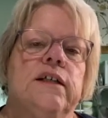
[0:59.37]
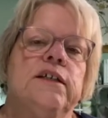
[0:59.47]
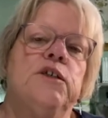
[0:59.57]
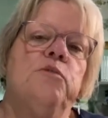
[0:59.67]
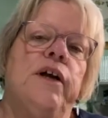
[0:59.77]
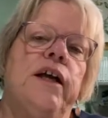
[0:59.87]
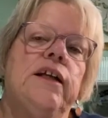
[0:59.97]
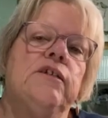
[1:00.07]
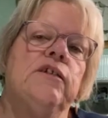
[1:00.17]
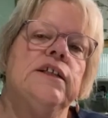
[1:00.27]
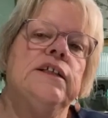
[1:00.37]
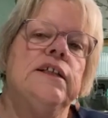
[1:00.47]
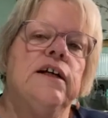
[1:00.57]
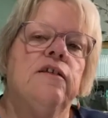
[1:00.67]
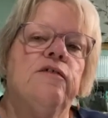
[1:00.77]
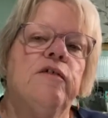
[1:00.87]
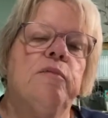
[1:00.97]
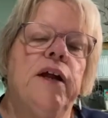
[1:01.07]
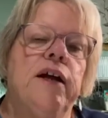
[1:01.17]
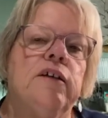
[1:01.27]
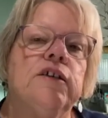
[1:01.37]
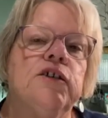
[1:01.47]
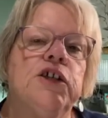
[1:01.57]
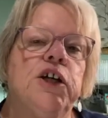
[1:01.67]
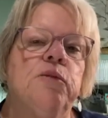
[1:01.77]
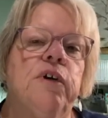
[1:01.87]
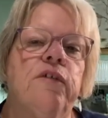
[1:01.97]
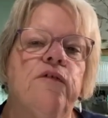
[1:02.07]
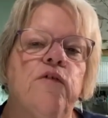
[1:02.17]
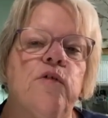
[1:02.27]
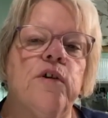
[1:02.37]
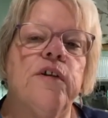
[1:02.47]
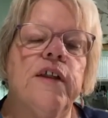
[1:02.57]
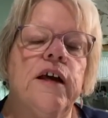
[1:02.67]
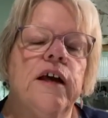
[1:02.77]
suite on sale from now till January 4th,